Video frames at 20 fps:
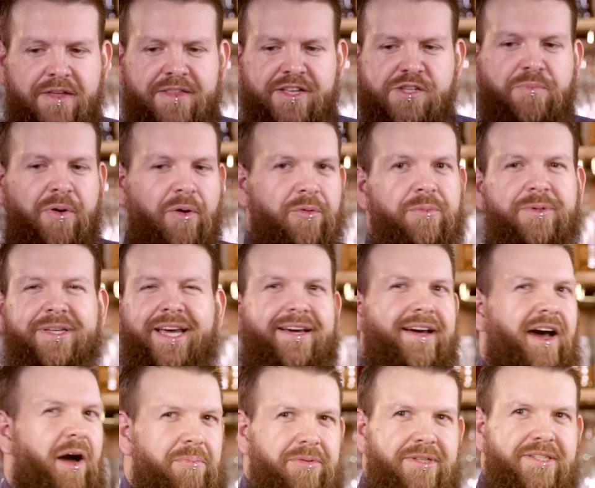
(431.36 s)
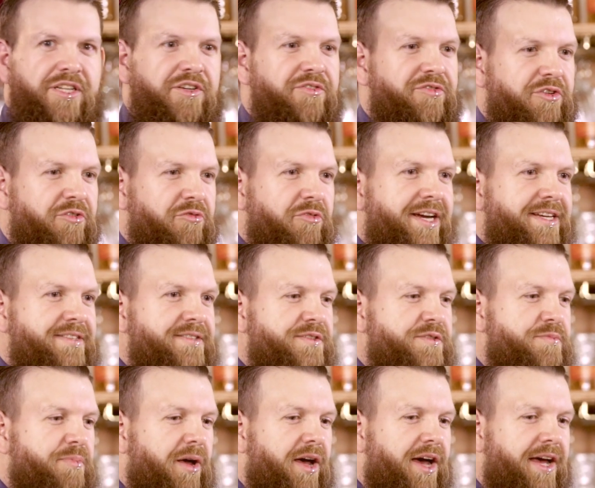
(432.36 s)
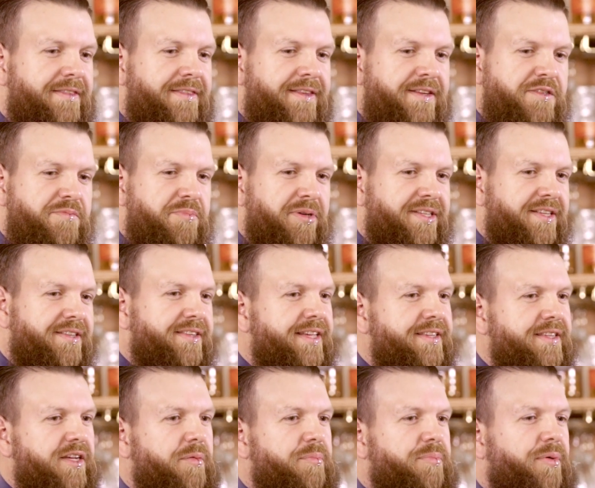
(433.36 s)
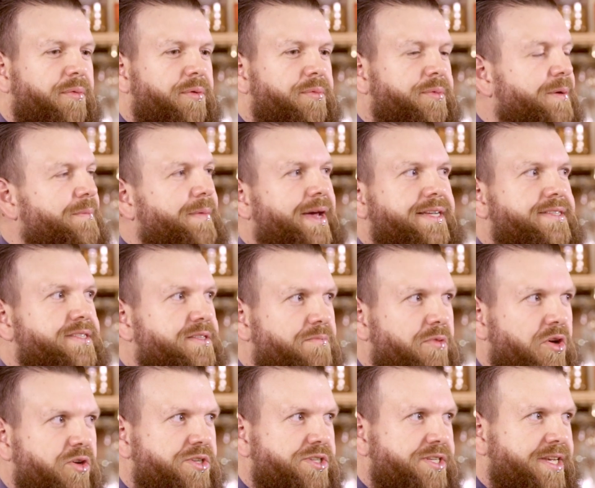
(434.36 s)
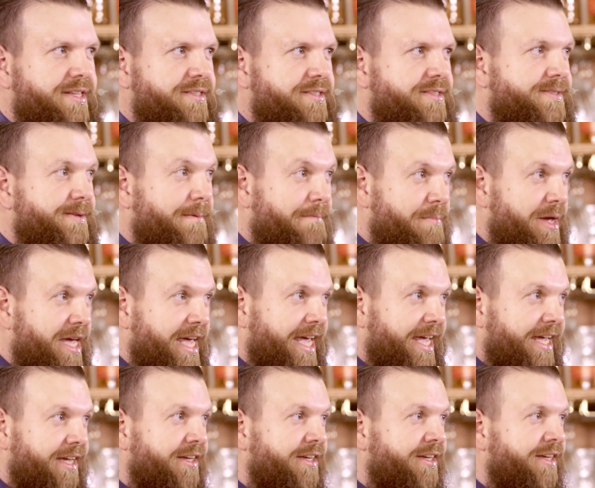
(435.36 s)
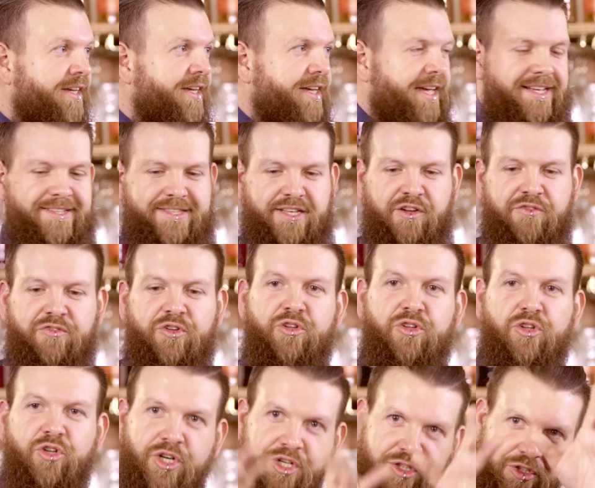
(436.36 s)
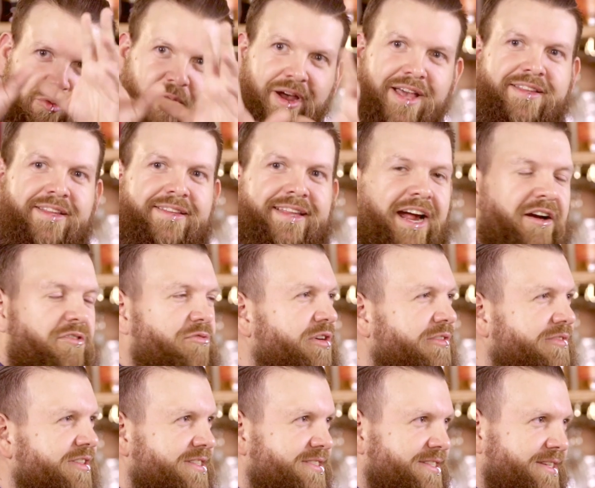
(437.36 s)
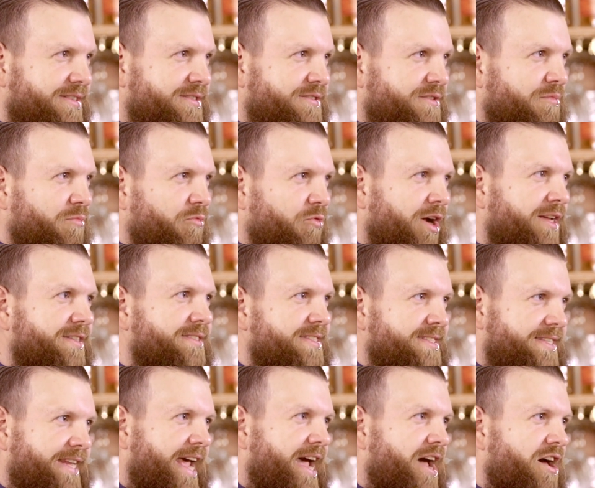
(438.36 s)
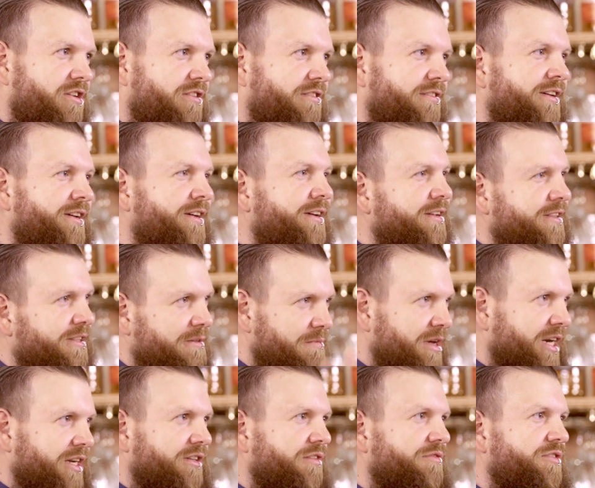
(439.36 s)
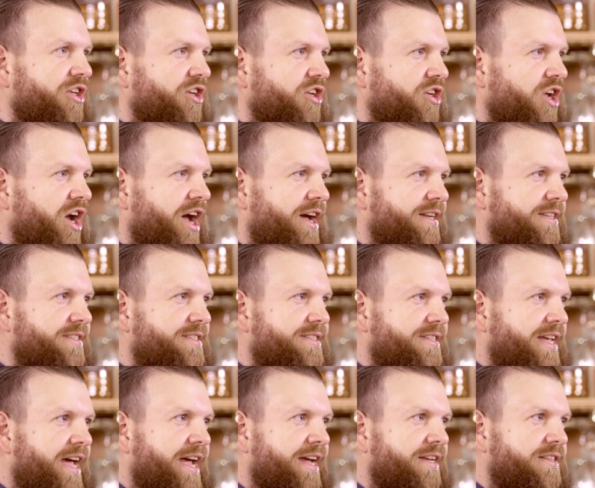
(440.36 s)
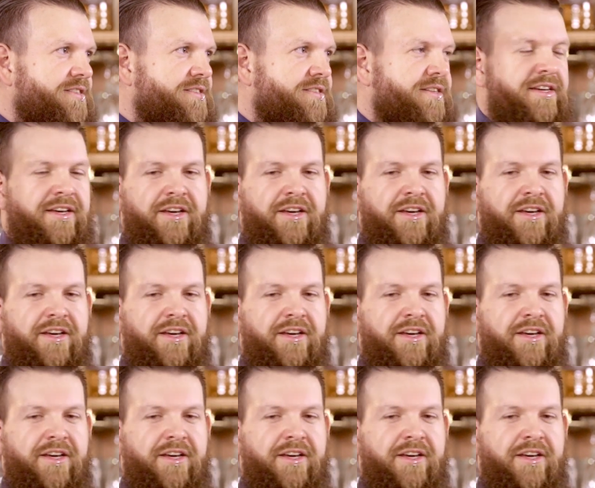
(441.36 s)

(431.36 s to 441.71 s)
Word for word: There's probably a couple of different reasons behind this, but the thing that probably makes the most sense to me is that if you look at the way that that river system runs down the middle of the United States.